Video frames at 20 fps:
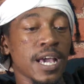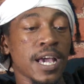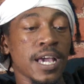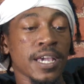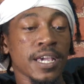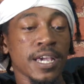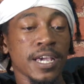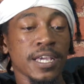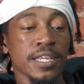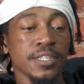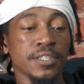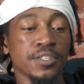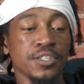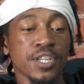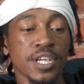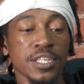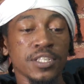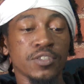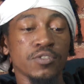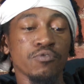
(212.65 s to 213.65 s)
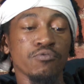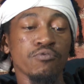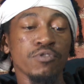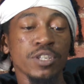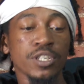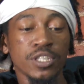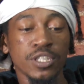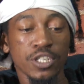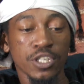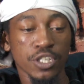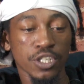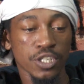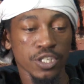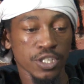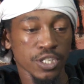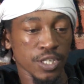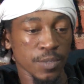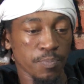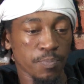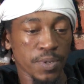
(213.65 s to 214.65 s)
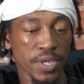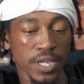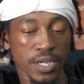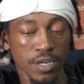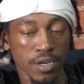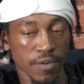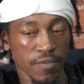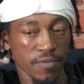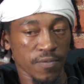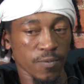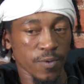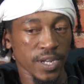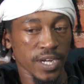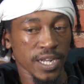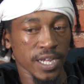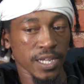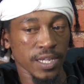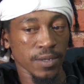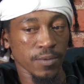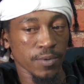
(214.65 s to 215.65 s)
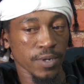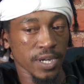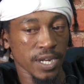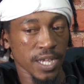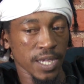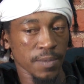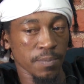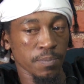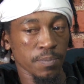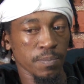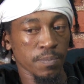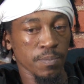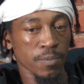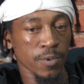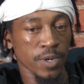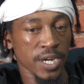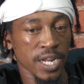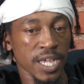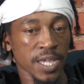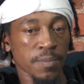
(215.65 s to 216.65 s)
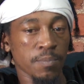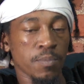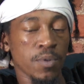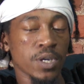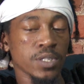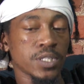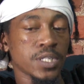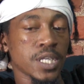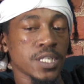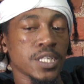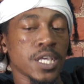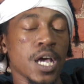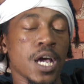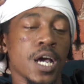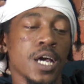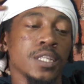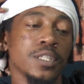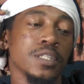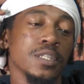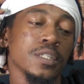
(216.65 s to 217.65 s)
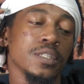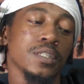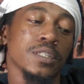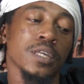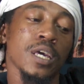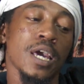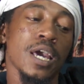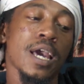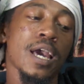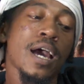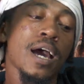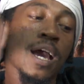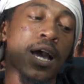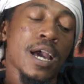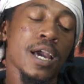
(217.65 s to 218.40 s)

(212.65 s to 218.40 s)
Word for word: I had just reached the peak of when I when I when I bust as an artist. Mm-hmm.